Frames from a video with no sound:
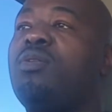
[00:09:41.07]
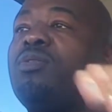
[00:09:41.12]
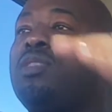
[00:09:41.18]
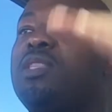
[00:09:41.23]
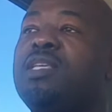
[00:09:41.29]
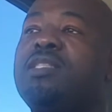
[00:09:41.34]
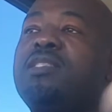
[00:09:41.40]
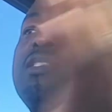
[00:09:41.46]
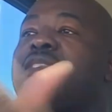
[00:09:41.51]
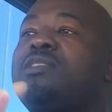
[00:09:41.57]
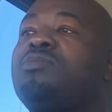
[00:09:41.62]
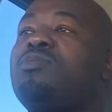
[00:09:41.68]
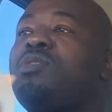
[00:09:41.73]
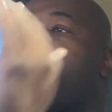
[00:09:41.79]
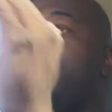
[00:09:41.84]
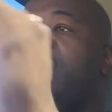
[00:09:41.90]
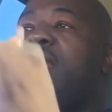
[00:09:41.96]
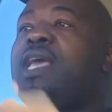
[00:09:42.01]
this
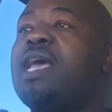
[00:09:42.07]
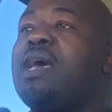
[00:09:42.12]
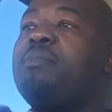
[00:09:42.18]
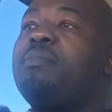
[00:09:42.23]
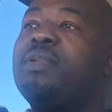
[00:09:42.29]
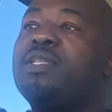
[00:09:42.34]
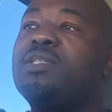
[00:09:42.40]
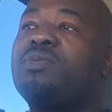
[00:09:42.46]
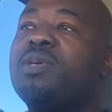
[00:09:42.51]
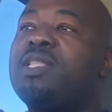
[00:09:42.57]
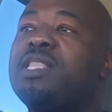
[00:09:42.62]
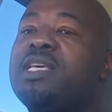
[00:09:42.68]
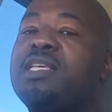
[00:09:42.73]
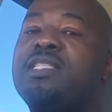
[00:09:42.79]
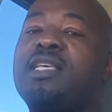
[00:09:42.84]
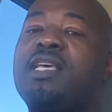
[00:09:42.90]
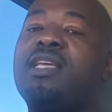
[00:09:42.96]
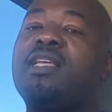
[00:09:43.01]
normally happens when
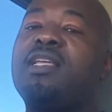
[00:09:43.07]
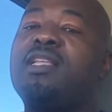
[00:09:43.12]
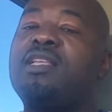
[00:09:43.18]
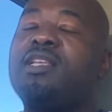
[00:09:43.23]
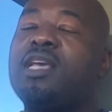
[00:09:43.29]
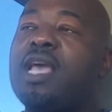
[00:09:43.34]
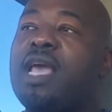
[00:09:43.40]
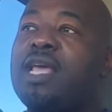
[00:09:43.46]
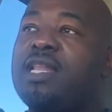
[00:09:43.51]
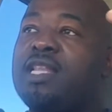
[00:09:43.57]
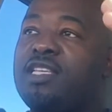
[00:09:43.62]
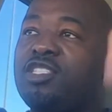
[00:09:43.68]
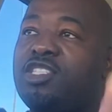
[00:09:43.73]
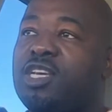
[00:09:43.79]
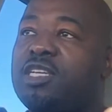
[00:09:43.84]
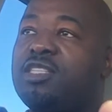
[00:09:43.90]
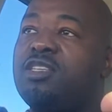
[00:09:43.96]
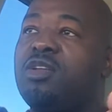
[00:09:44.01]
there's an
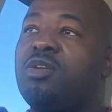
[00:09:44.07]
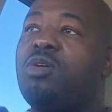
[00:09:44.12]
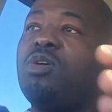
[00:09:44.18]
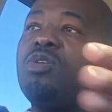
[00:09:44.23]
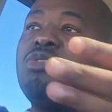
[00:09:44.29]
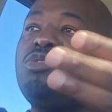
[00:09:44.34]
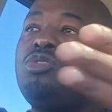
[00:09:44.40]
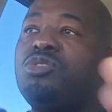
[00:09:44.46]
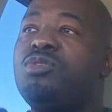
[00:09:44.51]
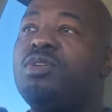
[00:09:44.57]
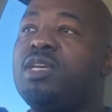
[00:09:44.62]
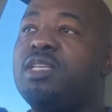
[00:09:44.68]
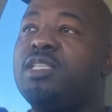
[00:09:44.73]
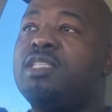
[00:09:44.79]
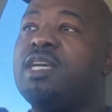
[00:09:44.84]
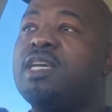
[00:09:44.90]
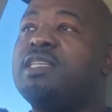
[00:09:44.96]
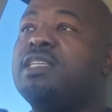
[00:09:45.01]
injection or new
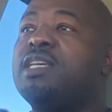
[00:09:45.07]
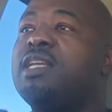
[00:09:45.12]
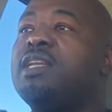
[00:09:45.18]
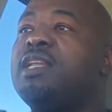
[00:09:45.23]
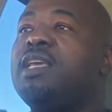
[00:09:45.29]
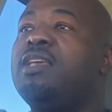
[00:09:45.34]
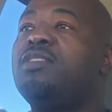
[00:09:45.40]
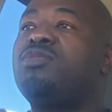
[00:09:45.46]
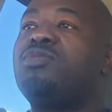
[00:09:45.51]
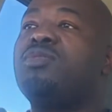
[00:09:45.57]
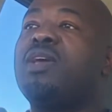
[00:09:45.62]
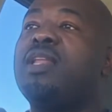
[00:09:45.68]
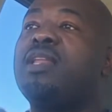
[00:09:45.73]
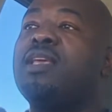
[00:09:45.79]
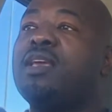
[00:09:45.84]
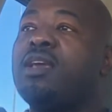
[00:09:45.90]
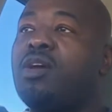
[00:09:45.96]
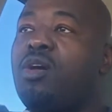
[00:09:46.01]
injection into
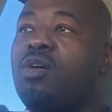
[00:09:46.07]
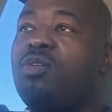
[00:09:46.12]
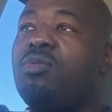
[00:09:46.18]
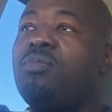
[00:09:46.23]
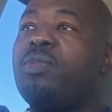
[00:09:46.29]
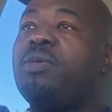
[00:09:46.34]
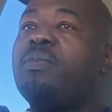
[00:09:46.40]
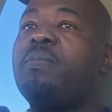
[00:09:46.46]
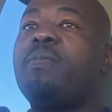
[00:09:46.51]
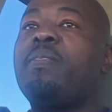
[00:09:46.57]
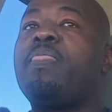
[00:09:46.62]
an economy,